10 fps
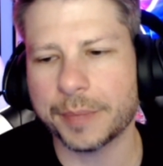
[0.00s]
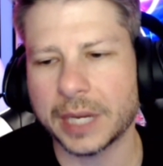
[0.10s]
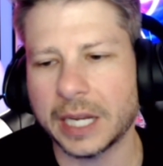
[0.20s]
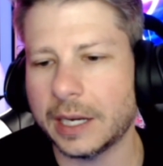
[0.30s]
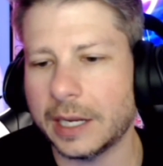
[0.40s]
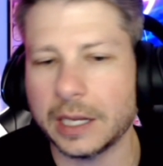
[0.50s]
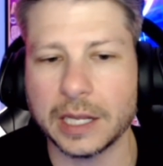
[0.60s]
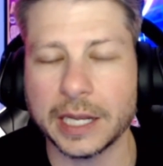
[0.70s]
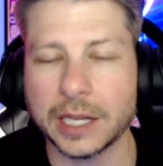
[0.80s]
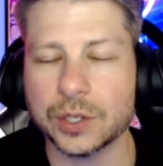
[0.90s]
But
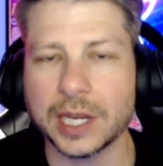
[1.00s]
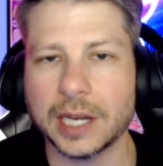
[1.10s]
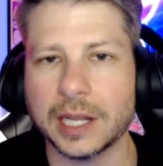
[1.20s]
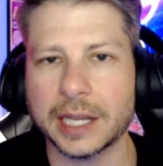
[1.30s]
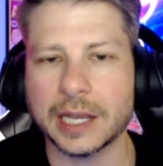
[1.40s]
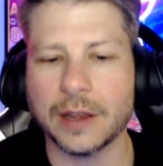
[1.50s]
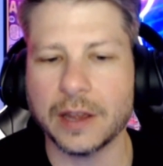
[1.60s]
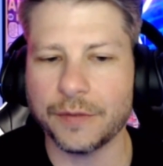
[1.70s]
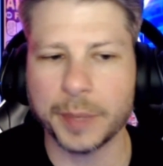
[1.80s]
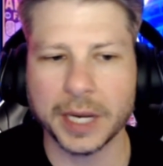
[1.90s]
like you said, like
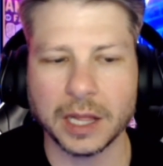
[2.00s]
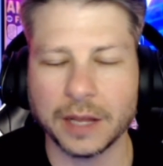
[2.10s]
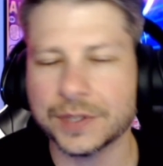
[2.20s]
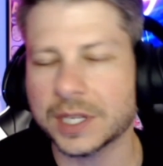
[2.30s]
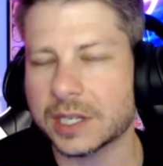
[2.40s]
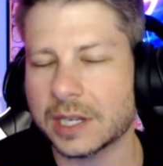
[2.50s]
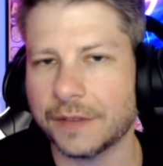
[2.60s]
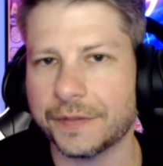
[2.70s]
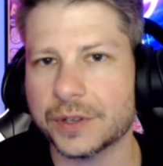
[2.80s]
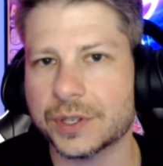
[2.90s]
everybody loves this
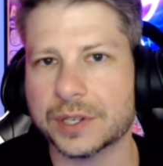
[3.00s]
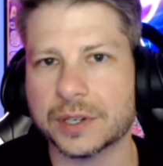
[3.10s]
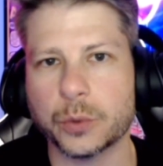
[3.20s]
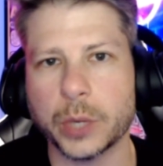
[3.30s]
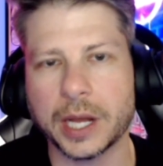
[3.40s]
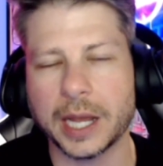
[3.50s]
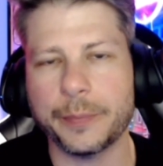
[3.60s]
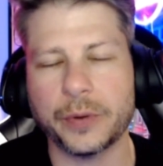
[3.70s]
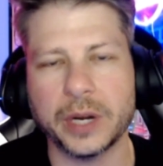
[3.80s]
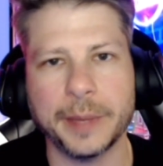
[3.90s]
stuff. There's quite a high
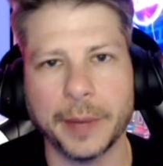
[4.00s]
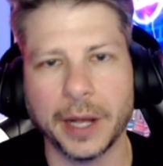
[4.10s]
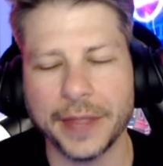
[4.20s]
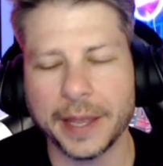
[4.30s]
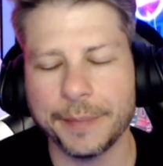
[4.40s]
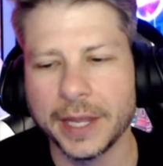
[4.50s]
premium on them.